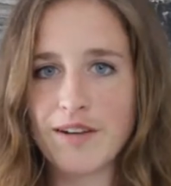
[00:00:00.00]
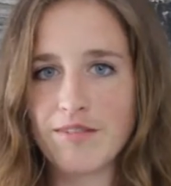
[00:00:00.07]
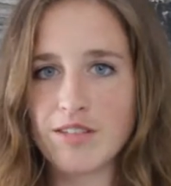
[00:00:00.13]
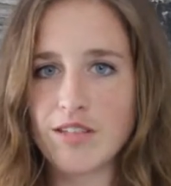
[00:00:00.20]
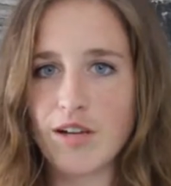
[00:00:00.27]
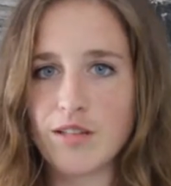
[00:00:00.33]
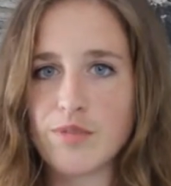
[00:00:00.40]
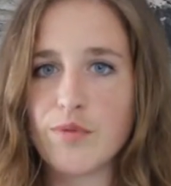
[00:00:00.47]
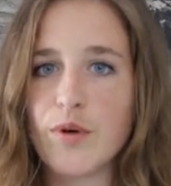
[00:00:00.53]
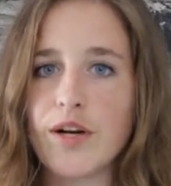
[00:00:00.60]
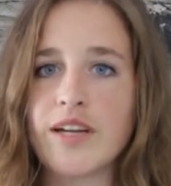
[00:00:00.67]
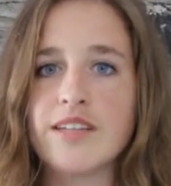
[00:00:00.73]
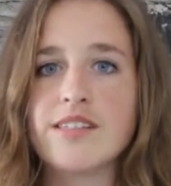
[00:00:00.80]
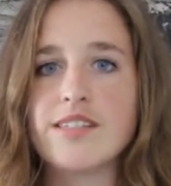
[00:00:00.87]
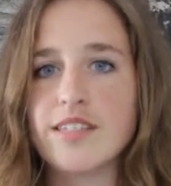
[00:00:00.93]
results for
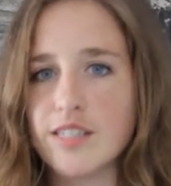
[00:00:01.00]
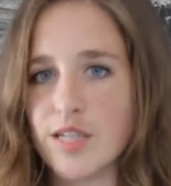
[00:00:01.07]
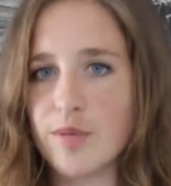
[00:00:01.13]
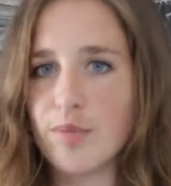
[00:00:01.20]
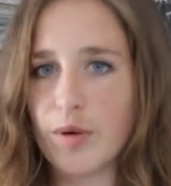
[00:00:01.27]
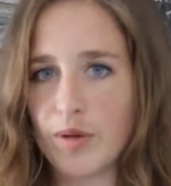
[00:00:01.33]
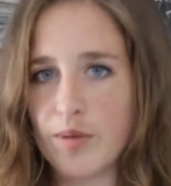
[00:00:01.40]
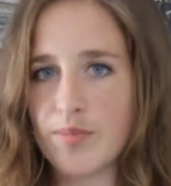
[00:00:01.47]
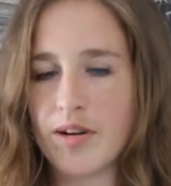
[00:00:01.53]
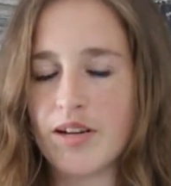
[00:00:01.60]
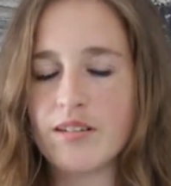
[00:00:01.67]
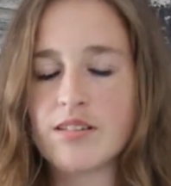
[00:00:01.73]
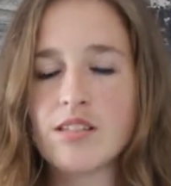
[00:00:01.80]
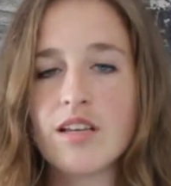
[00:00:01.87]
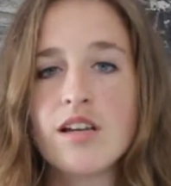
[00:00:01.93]
is CJ Pony
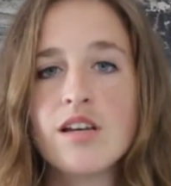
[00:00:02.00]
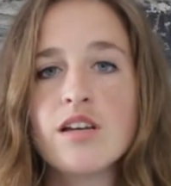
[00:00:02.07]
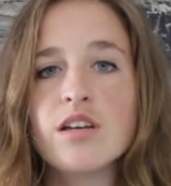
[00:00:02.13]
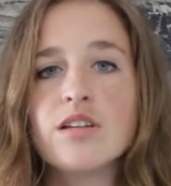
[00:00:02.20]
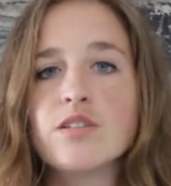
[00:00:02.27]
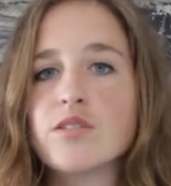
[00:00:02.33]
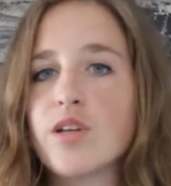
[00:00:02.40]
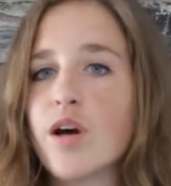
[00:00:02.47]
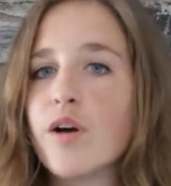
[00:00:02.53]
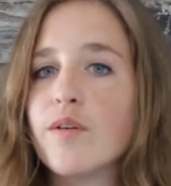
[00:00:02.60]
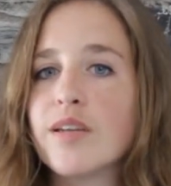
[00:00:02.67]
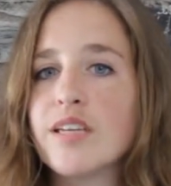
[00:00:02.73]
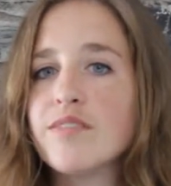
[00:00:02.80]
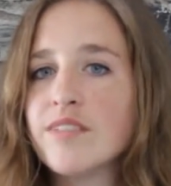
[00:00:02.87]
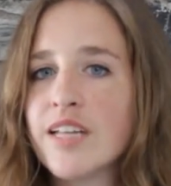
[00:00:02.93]
Parks.
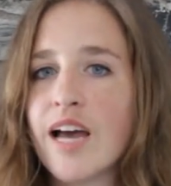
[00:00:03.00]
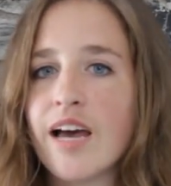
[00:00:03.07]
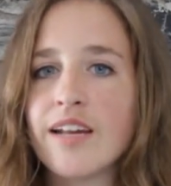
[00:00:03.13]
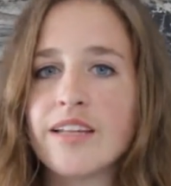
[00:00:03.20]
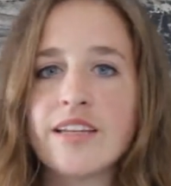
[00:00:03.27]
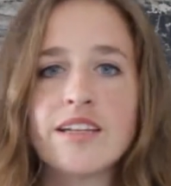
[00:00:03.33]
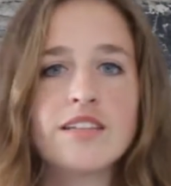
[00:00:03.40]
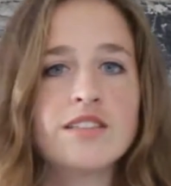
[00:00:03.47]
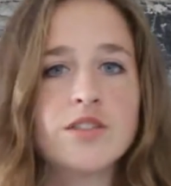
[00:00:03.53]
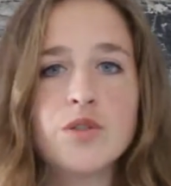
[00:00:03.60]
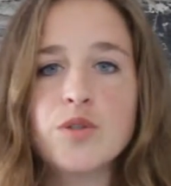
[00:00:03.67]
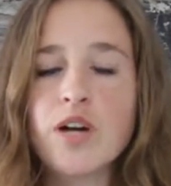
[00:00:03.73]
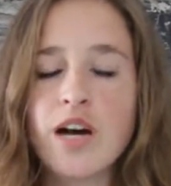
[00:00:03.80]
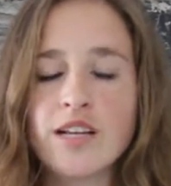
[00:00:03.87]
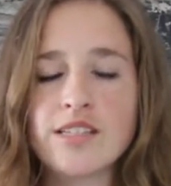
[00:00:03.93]
So even adding
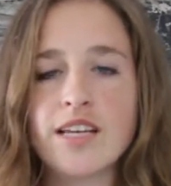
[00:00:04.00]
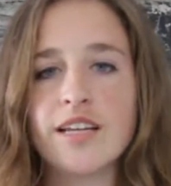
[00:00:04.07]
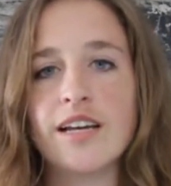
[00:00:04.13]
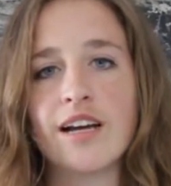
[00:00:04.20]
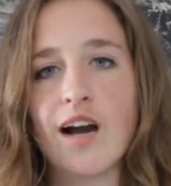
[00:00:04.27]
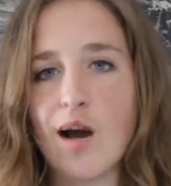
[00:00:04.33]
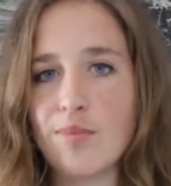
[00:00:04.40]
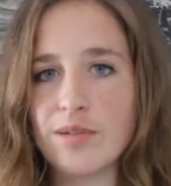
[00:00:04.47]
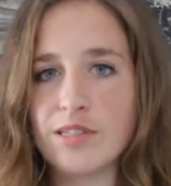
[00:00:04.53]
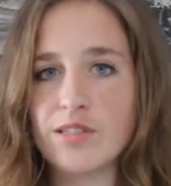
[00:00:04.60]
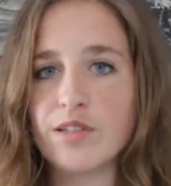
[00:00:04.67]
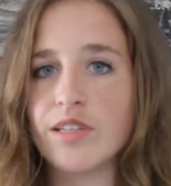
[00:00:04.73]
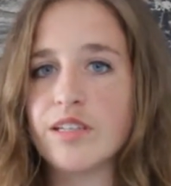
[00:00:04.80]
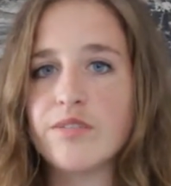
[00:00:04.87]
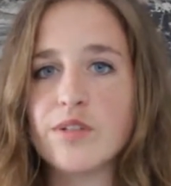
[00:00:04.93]
new content and copy
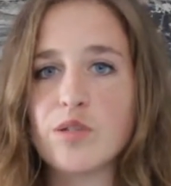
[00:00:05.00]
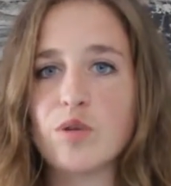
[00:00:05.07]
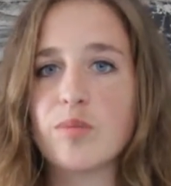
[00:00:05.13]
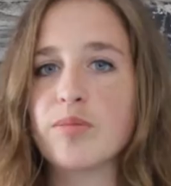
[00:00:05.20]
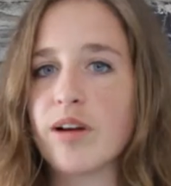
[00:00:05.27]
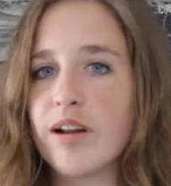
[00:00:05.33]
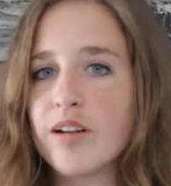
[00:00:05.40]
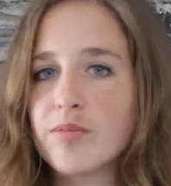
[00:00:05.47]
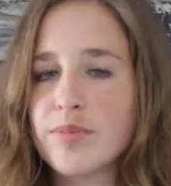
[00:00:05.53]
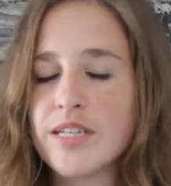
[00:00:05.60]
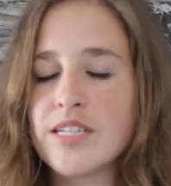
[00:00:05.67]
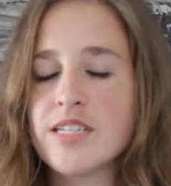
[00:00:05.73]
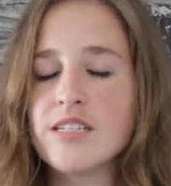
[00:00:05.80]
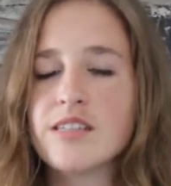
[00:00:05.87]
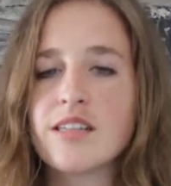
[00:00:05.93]
to individual product
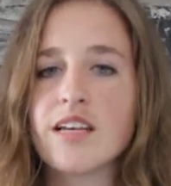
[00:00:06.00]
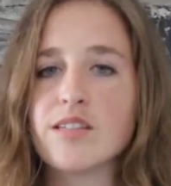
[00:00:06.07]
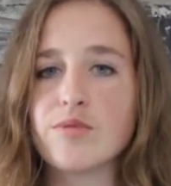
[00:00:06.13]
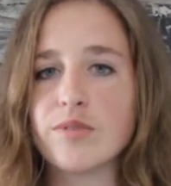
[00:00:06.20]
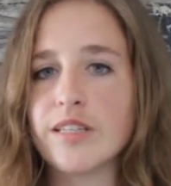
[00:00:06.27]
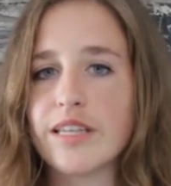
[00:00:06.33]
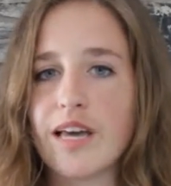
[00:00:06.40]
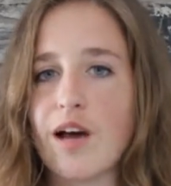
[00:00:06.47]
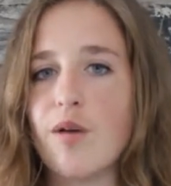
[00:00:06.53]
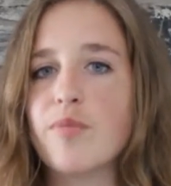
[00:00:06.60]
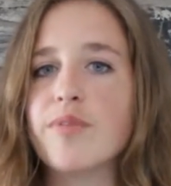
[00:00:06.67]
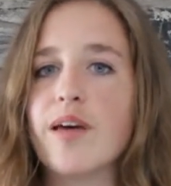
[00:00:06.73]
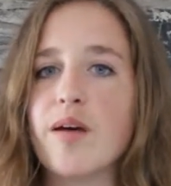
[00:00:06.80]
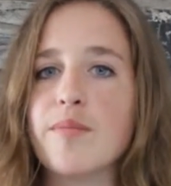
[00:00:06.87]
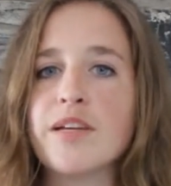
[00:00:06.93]
pages has really
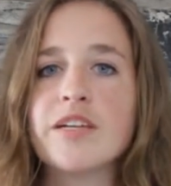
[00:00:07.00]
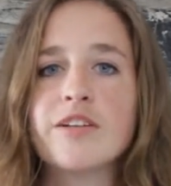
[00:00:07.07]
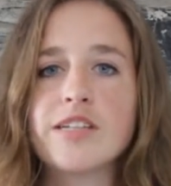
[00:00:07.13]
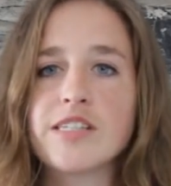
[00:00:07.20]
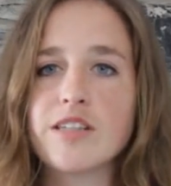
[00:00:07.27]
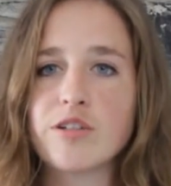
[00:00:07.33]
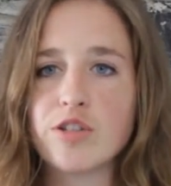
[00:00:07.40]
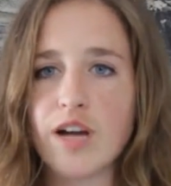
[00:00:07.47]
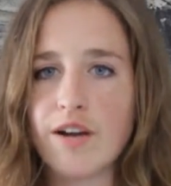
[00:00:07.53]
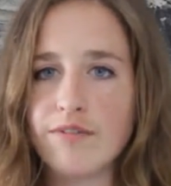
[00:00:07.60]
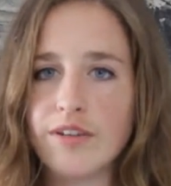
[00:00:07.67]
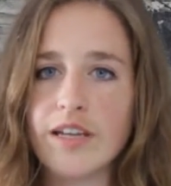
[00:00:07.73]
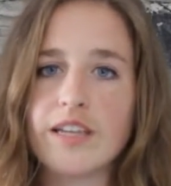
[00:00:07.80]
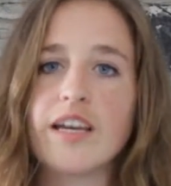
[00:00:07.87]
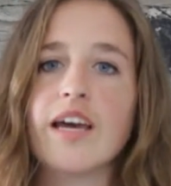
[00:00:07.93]
helped them increase their
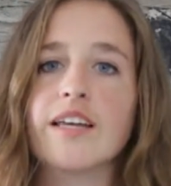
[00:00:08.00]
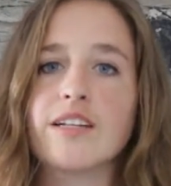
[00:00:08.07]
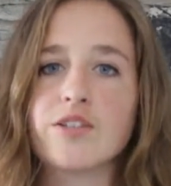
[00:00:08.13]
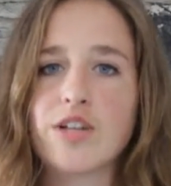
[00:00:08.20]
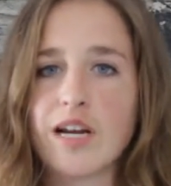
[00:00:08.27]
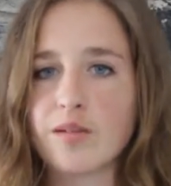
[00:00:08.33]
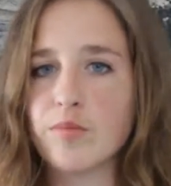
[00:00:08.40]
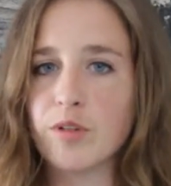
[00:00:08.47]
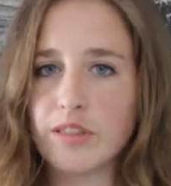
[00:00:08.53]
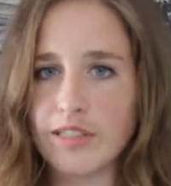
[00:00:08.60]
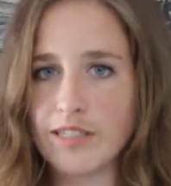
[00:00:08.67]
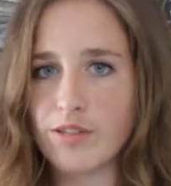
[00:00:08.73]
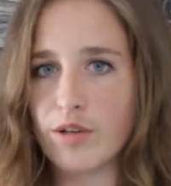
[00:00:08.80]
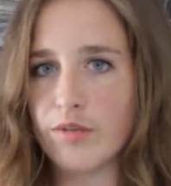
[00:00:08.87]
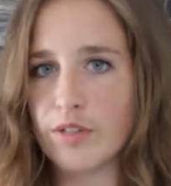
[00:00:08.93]
traffic and attract more
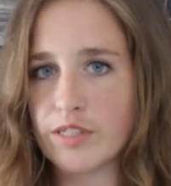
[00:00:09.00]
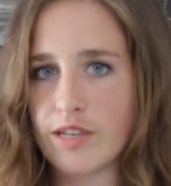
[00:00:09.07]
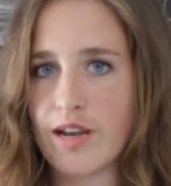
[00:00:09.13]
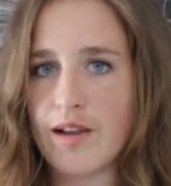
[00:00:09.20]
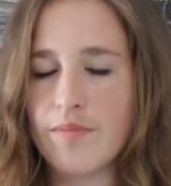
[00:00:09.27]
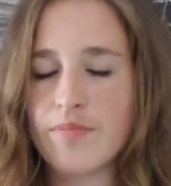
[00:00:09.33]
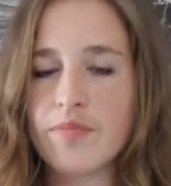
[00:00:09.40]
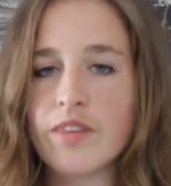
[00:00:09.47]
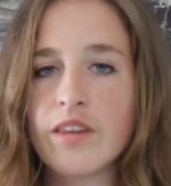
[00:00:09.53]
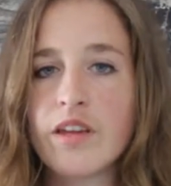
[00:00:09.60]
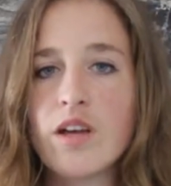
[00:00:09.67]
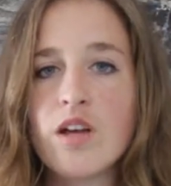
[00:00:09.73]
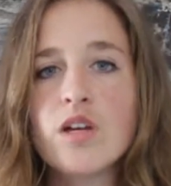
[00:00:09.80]
leads over time.